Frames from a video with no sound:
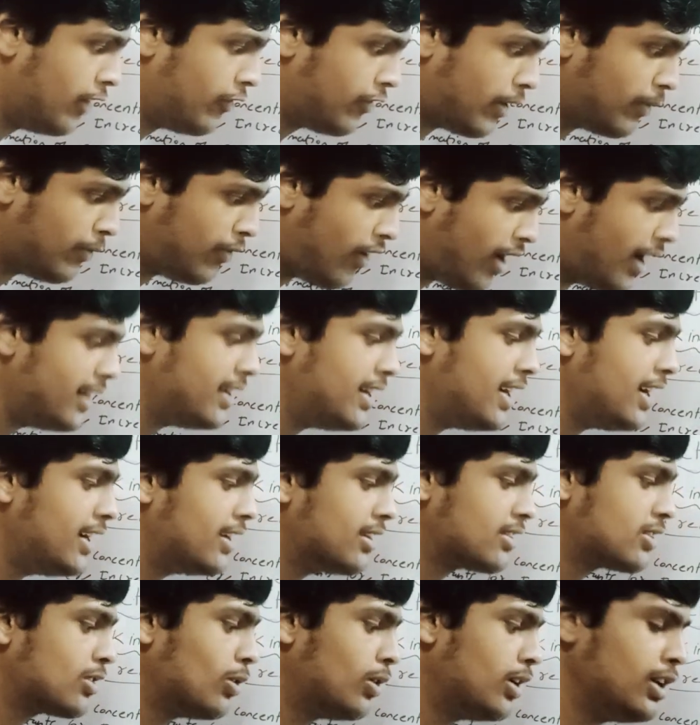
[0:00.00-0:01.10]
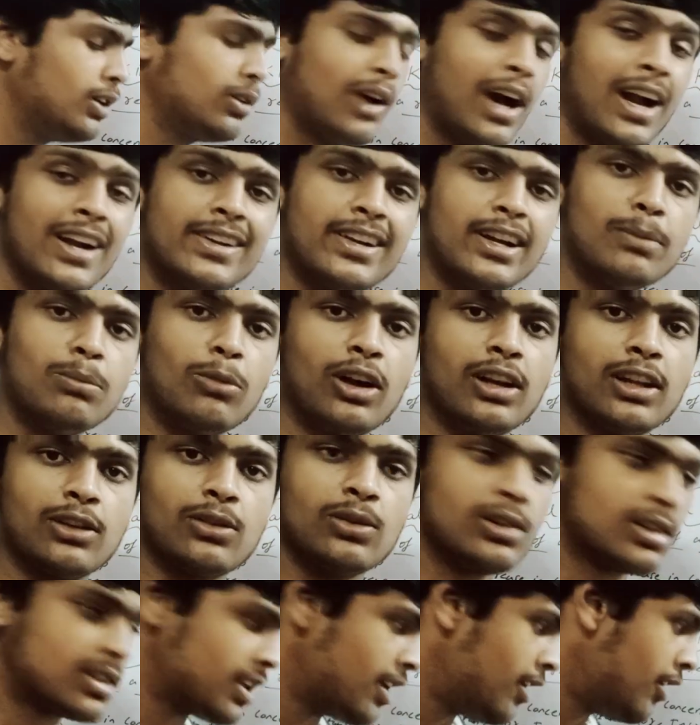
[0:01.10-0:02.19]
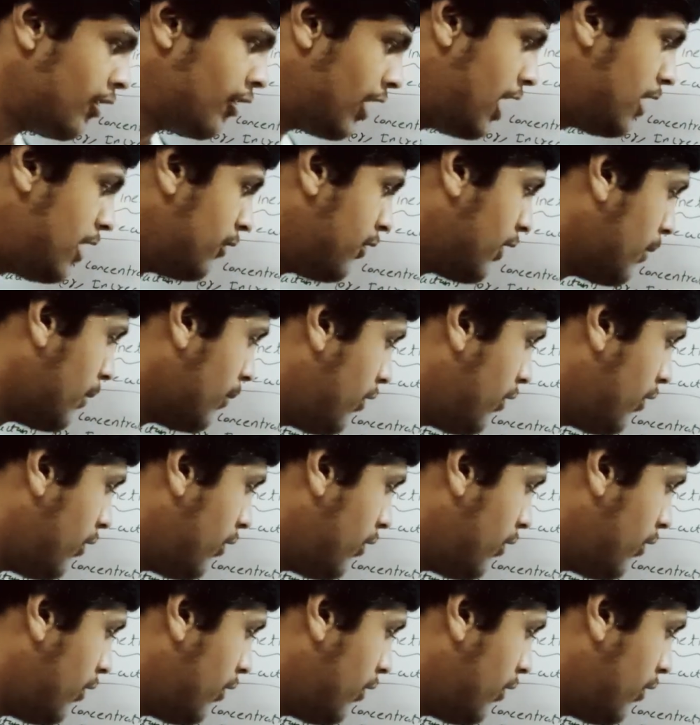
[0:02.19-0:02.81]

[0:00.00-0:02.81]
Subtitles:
From 40 it is going to 100 molecules, and from